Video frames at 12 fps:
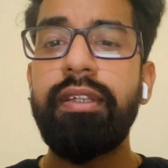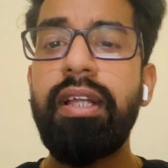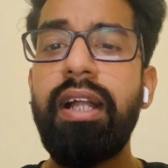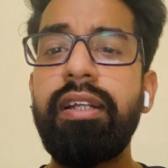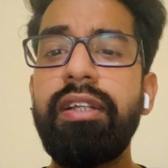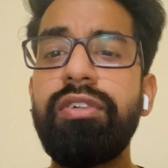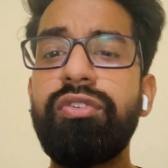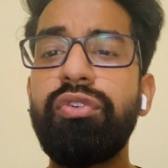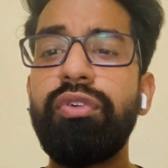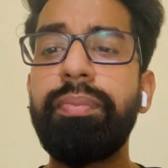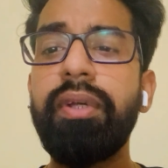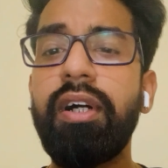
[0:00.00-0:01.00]
that it
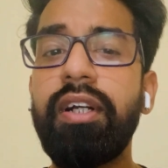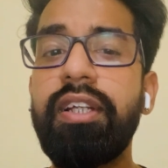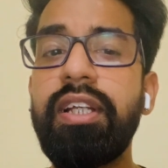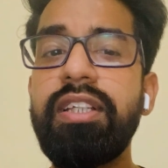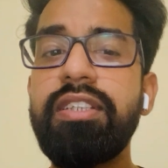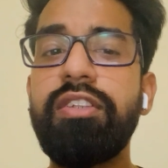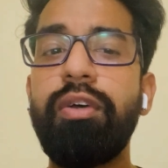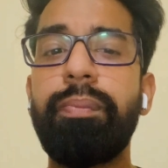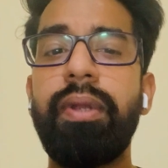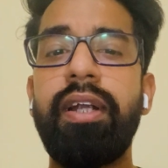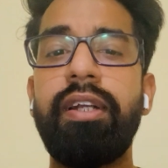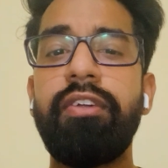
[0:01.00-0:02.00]
should be against the
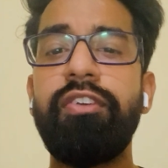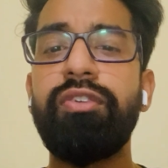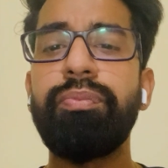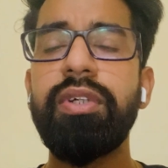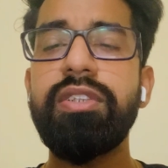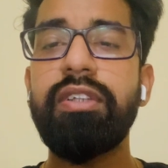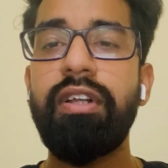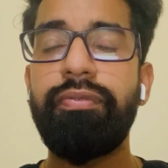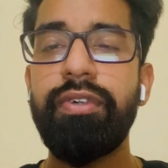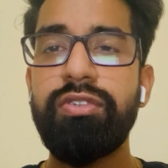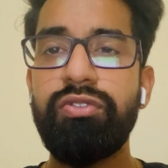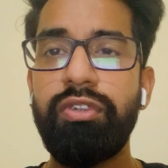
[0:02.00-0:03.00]
plaintiff. It must
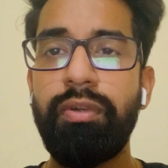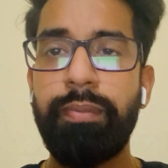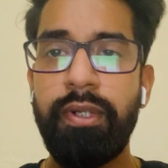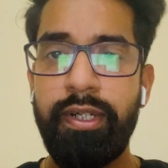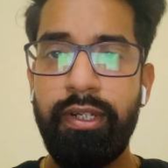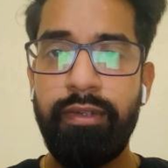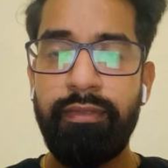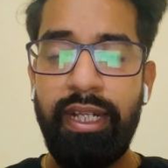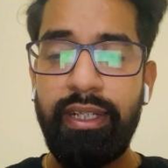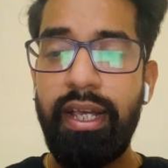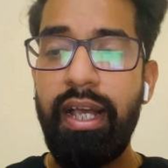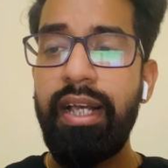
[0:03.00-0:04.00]
refers to the plaintiff.
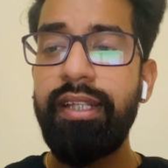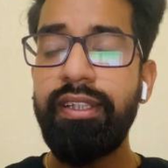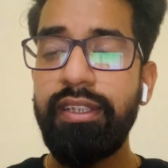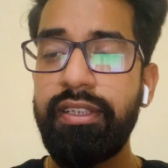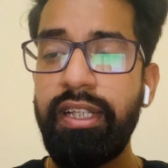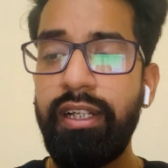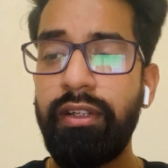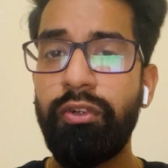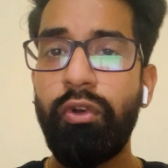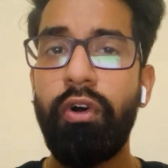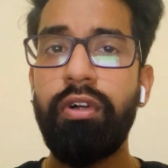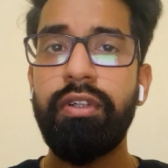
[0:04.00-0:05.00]
Like anything
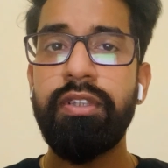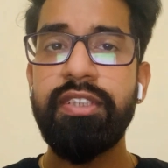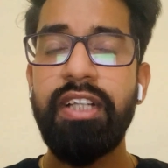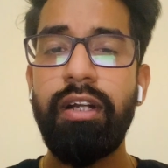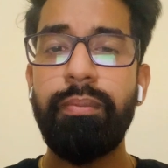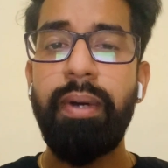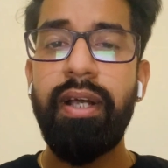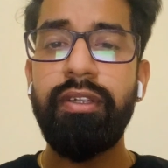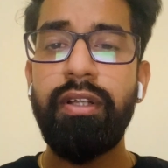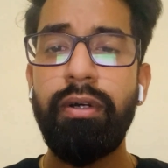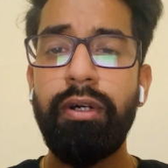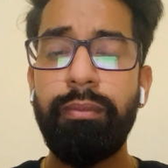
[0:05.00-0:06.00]
wrong said by
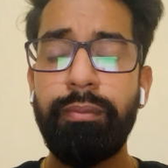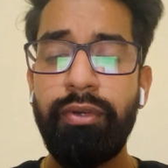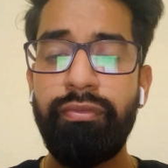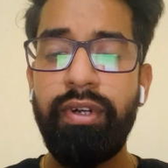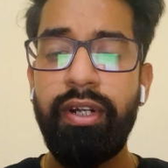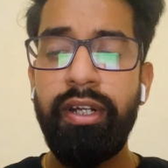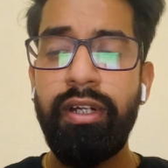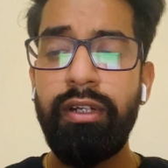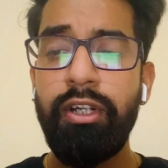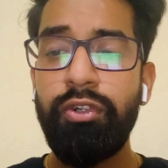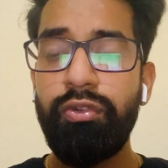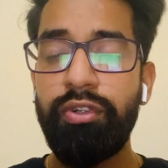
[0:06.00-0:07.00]
the defendant
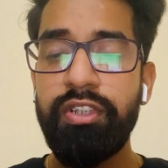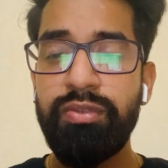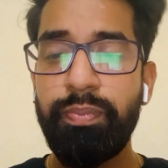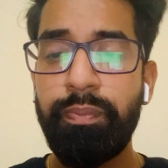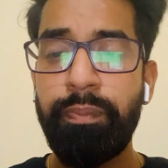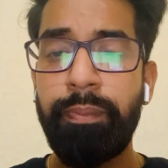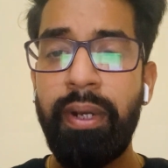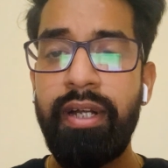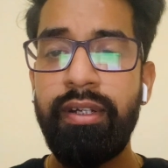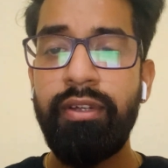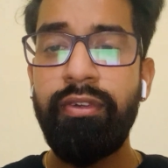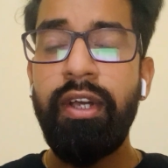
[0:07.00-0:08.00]
towards
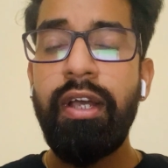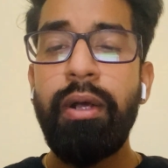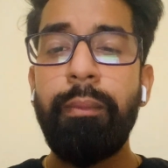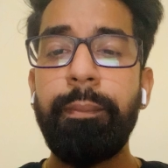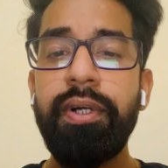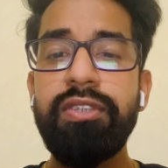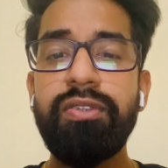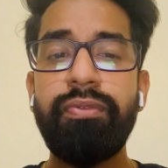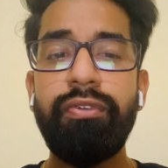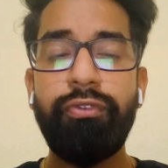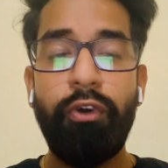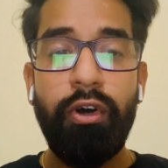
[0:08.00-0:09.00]
plaintiff must
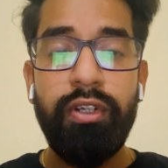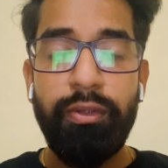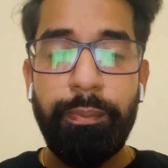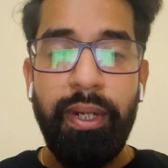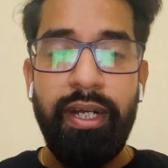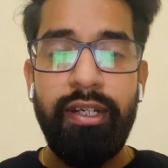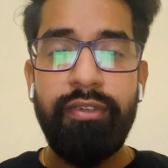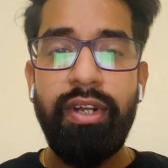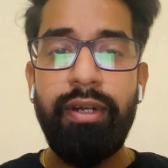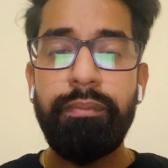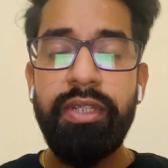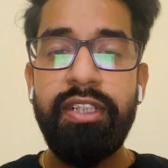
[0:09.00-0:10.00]
be for the plaintiff
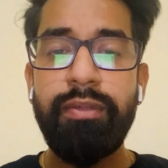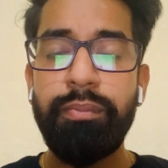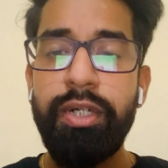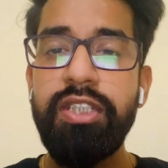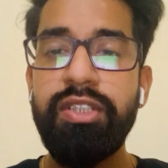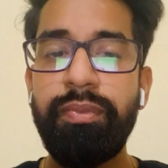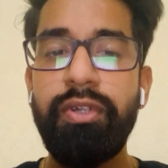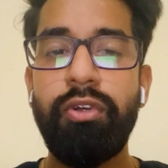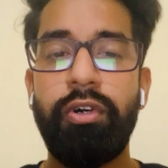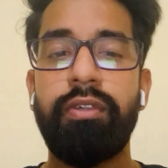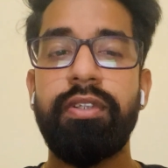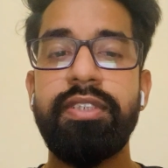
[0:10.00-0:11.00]
and it must be
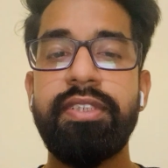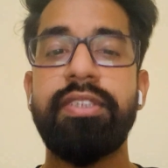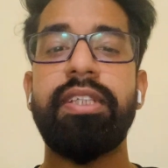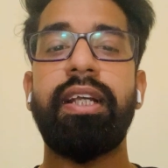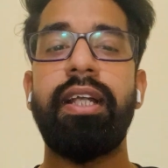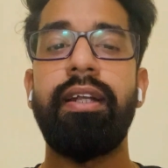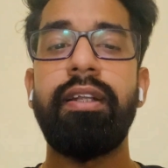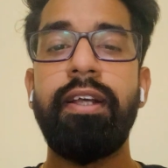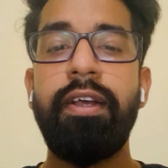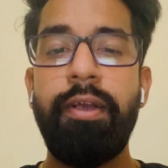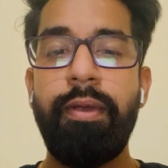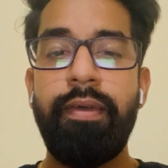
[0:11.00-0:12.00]
wrong. Second,
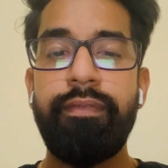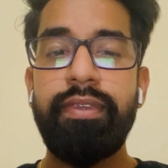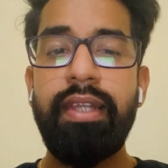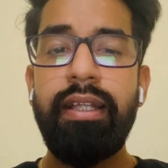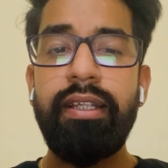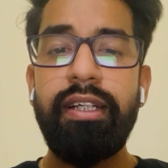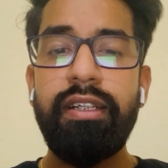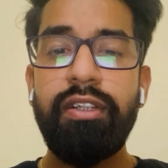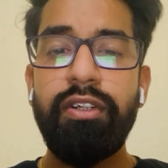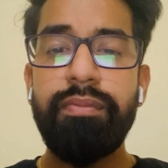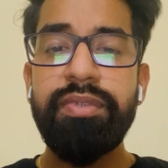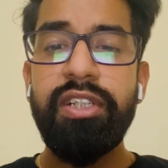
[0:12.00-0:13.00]
then it
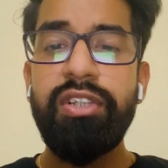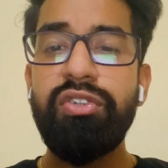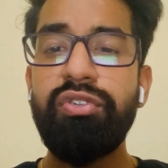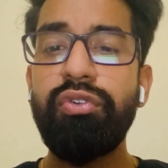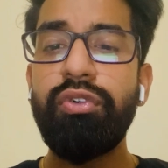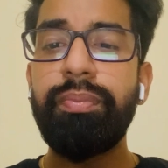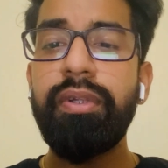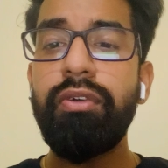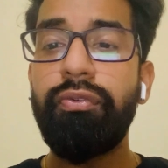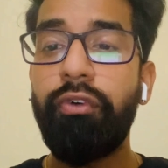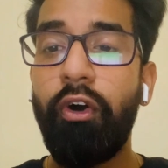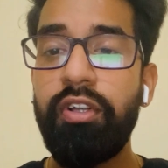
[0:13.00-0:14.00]
comes, it should be the
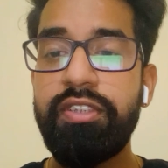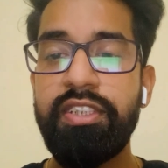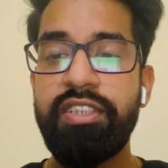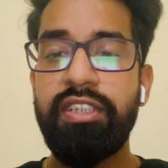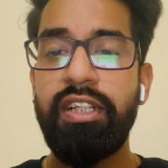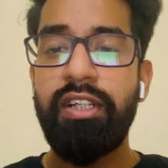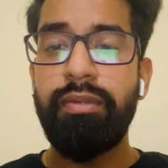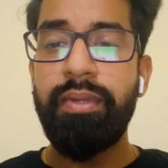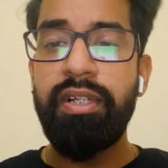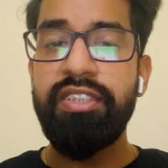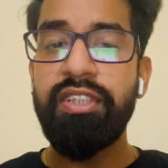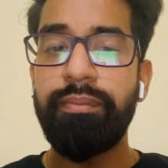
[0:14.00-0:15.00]
false
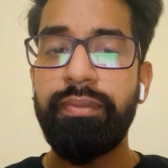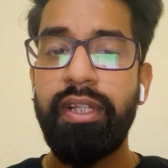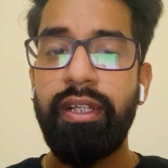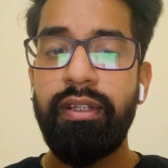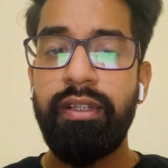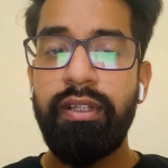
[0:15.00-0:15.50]
statement, something